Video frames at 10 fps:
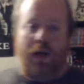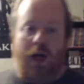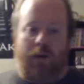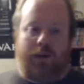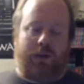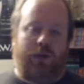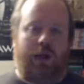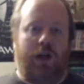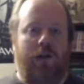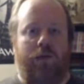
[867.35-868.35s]
Episode
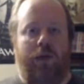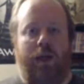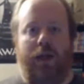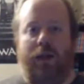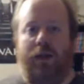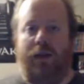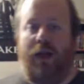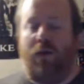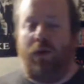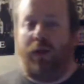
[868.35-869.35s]
12, we
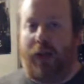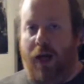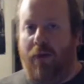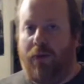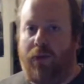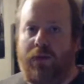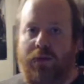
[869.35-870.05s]
dealt with Campbell.